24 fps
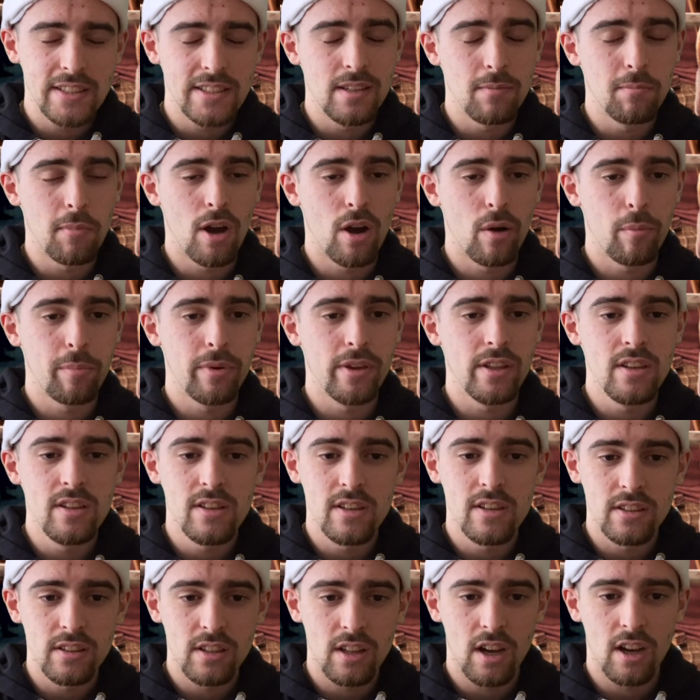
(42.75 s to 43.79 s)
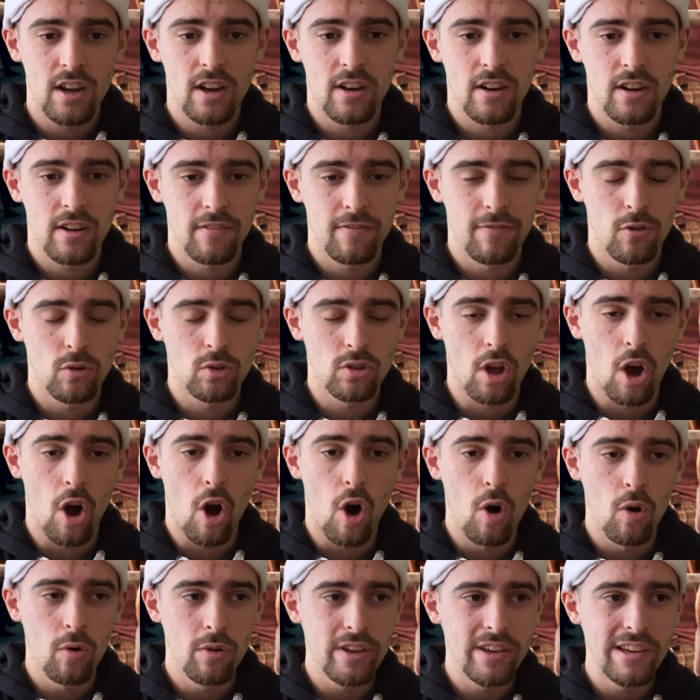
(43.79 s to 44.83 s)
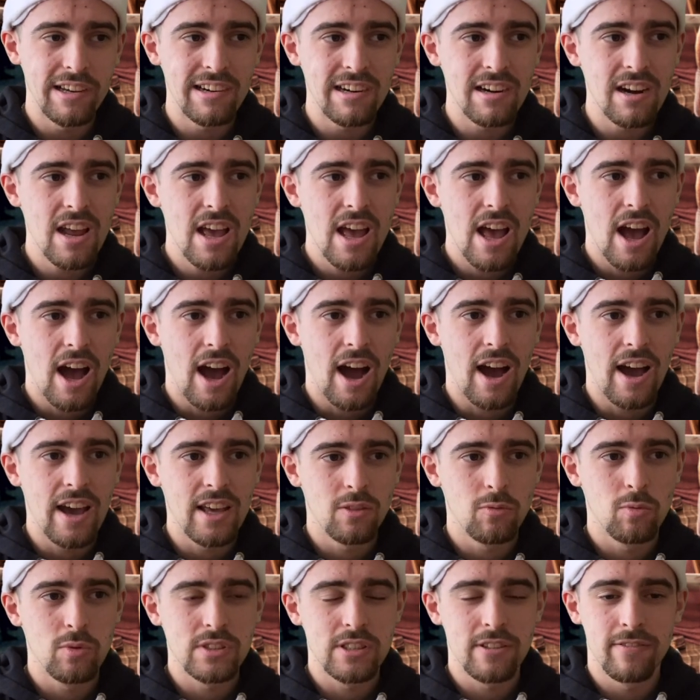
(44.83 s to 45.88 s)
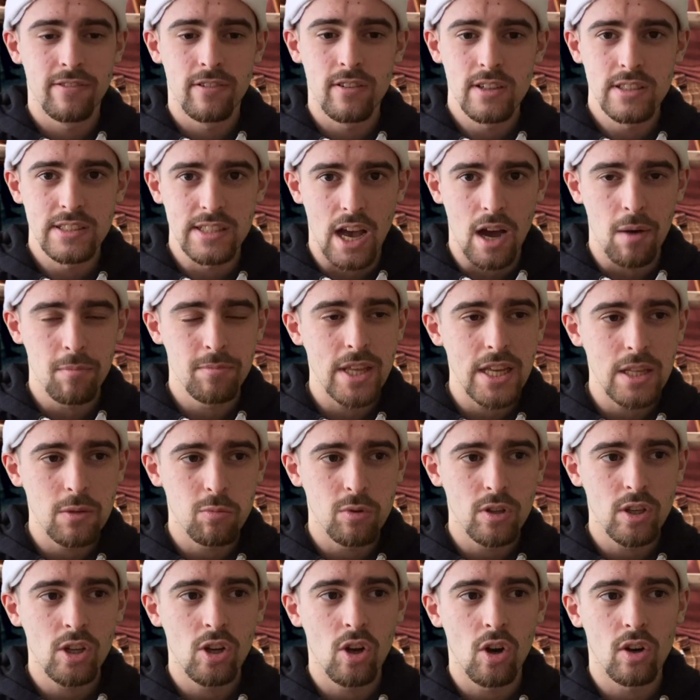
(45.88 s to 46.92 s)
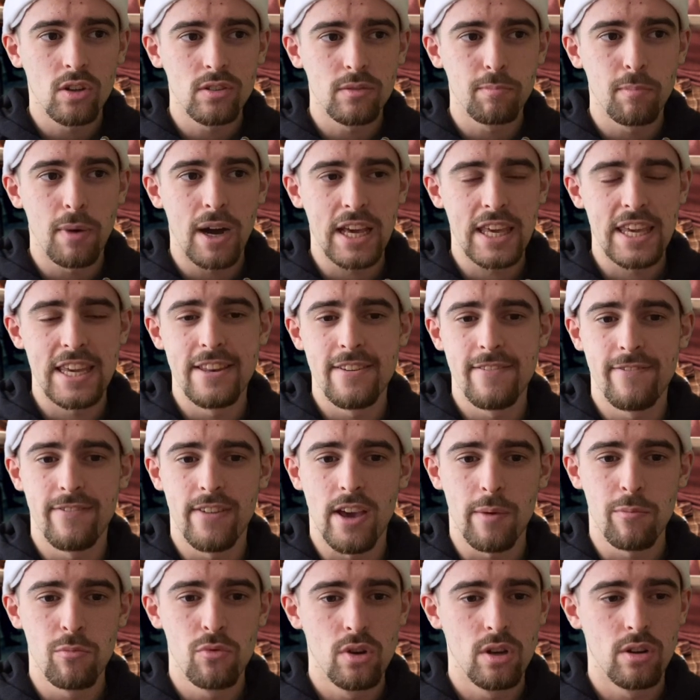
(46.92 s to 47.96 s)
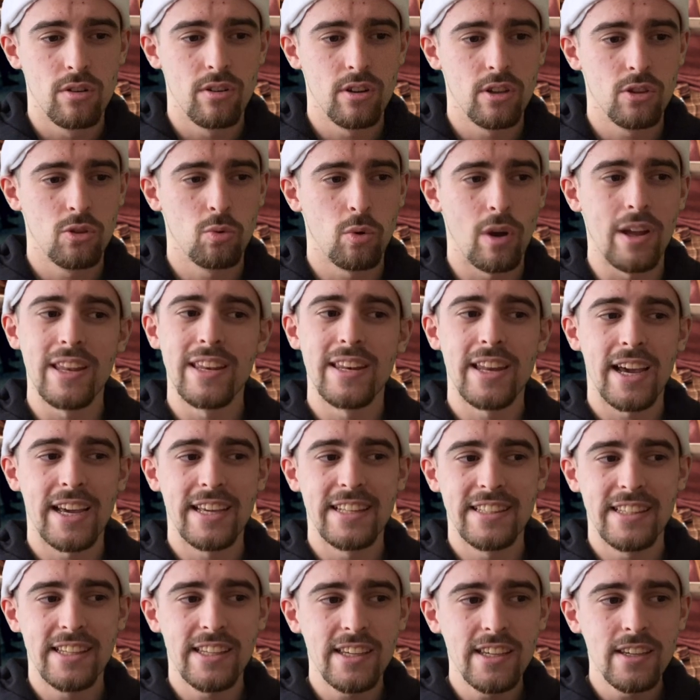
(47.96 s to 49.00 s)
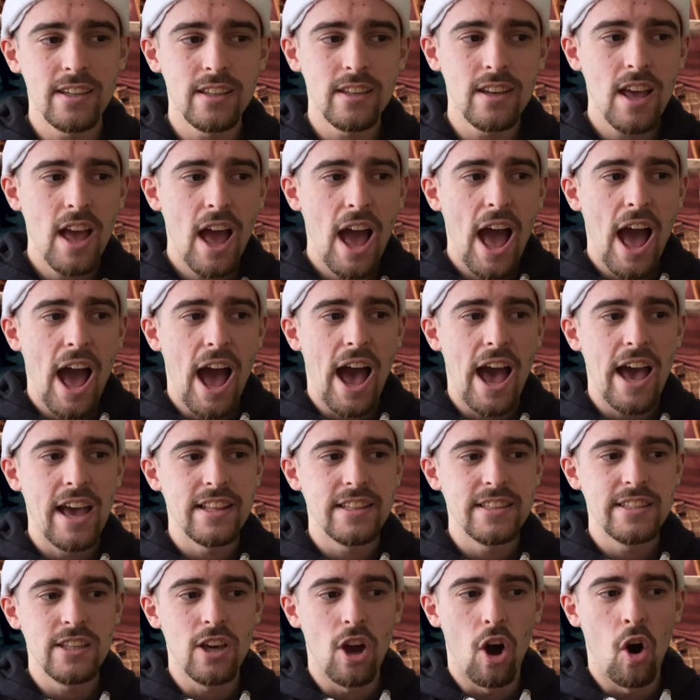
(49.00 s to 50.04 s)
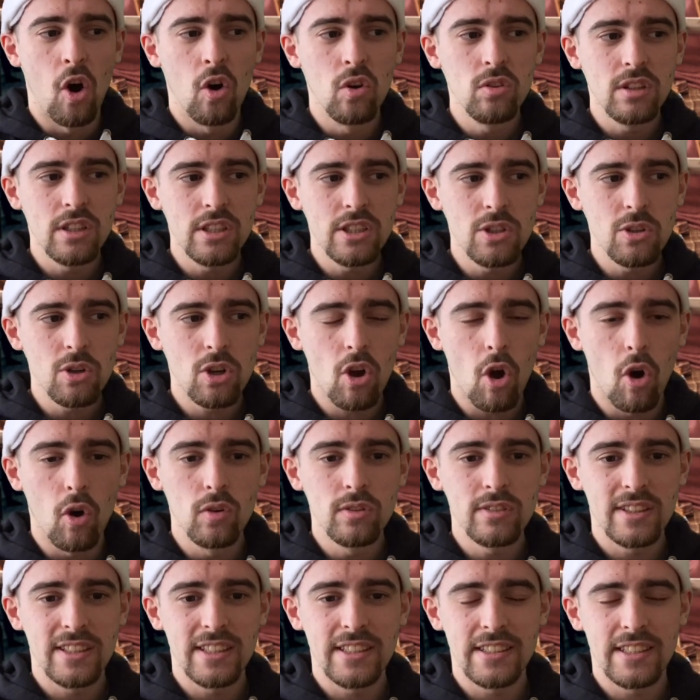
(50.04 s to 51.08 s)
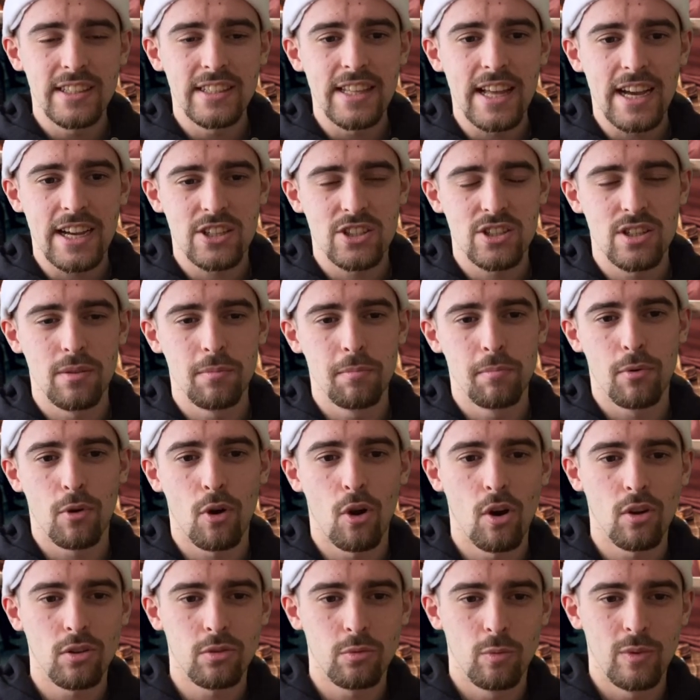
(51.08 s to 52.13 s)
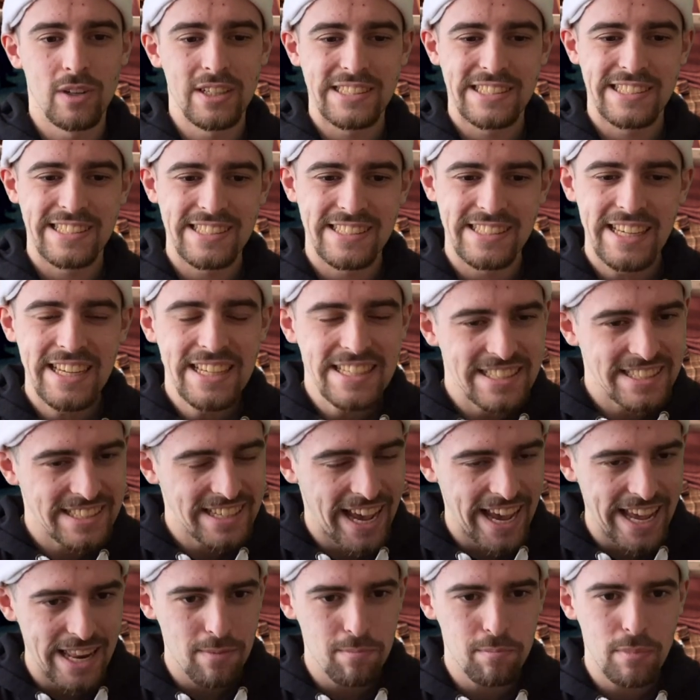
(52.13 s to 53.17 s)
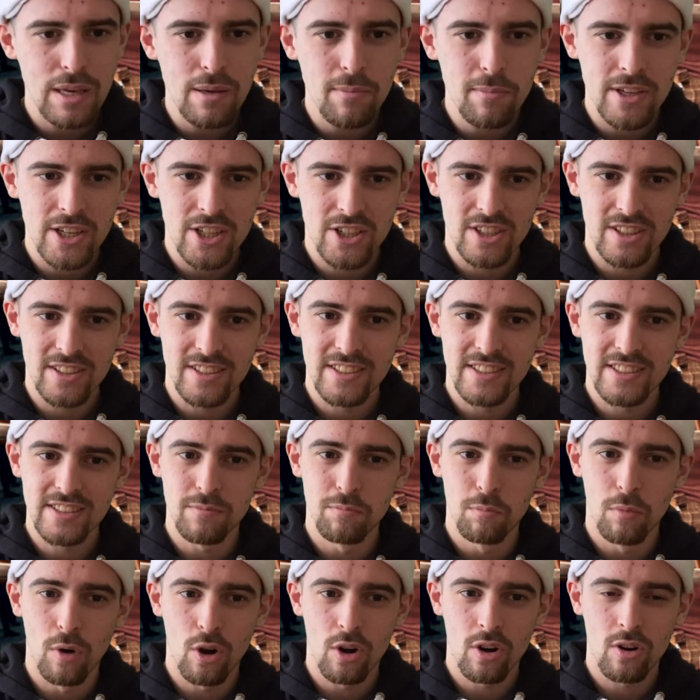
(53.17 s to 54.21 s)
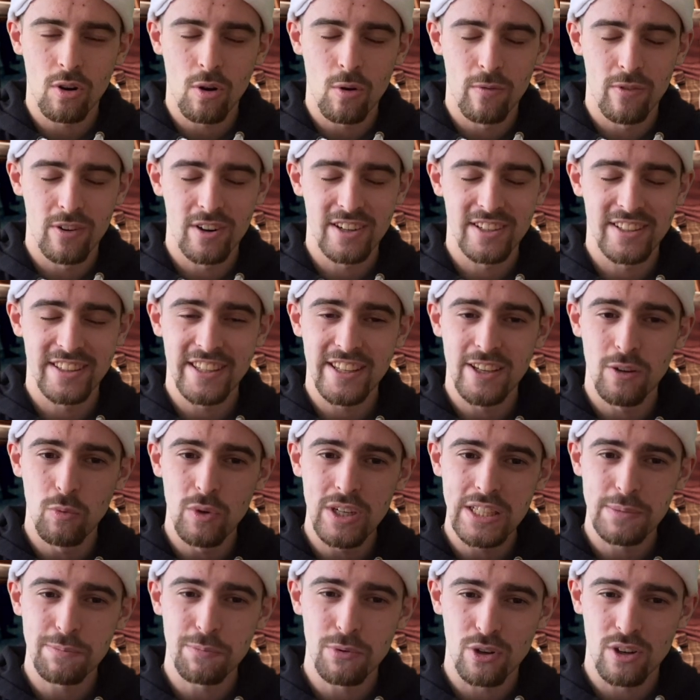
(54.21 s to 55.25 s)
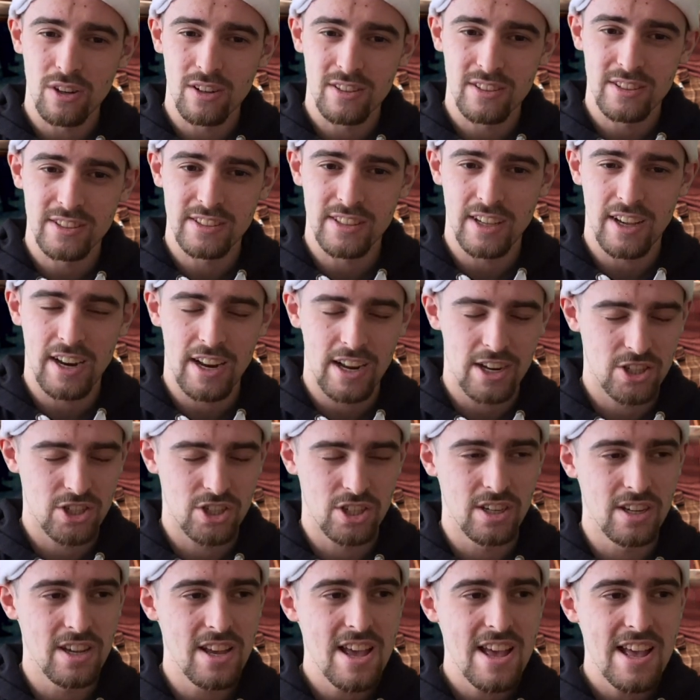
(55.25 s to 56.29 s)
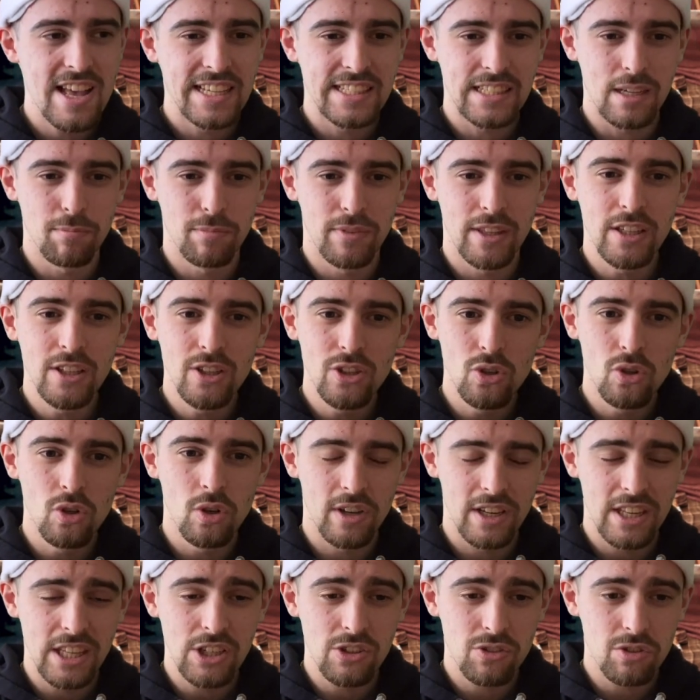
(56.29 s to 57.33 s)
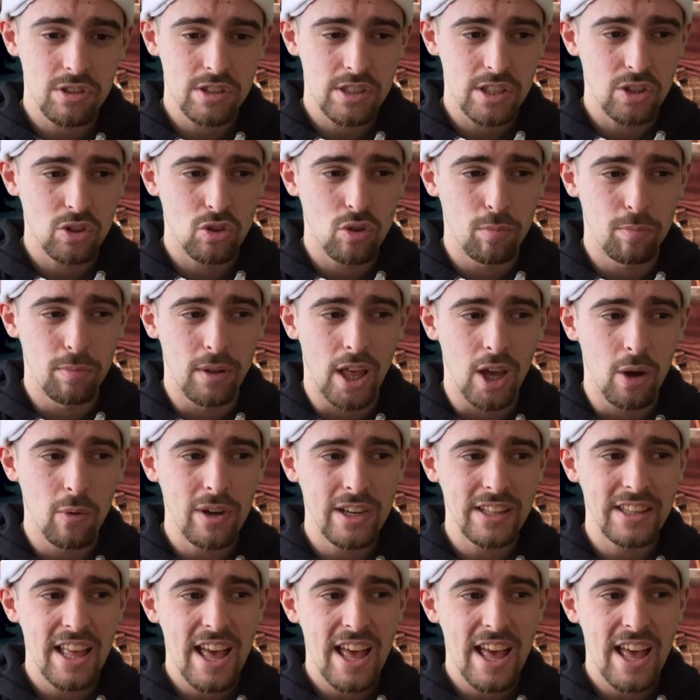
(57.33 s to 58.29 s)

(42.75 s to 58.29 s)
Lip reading: in my opinion for the whole year. It was the first update we got back in February 2019, and the only new content it actually brought was the Season 9 B missions. Moreover, the Whisperers are actually something new and interesting to play with,